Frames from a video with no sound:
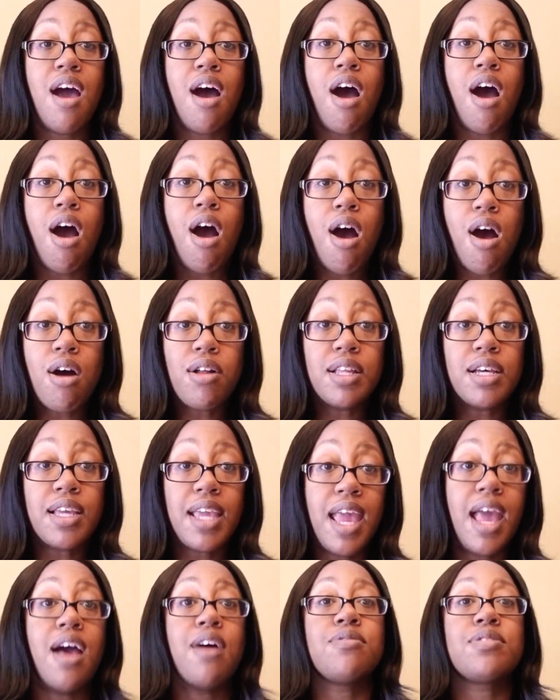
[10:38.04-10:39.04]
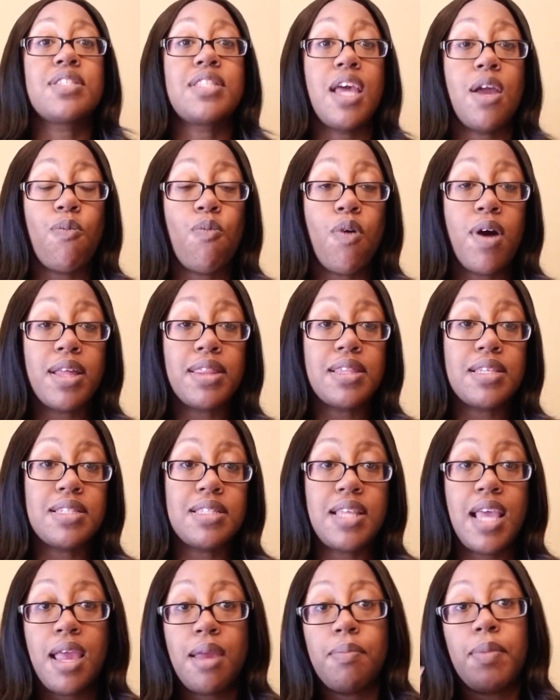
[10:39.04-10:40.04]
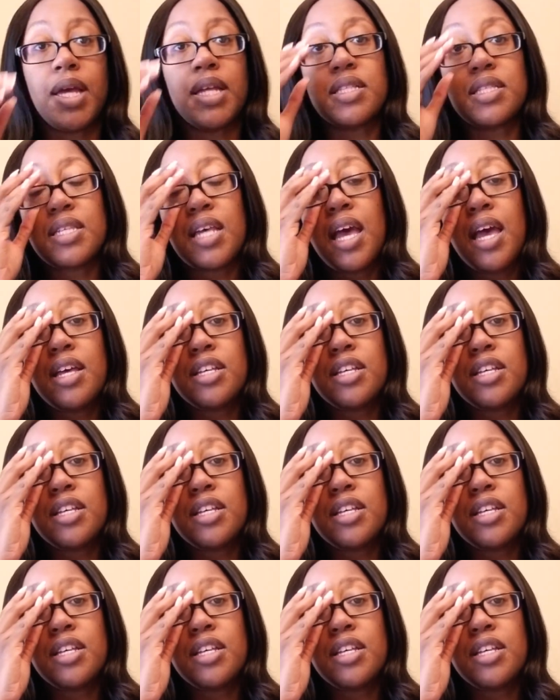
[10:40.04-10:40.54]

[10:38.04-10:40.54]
all accounts, they want the statements.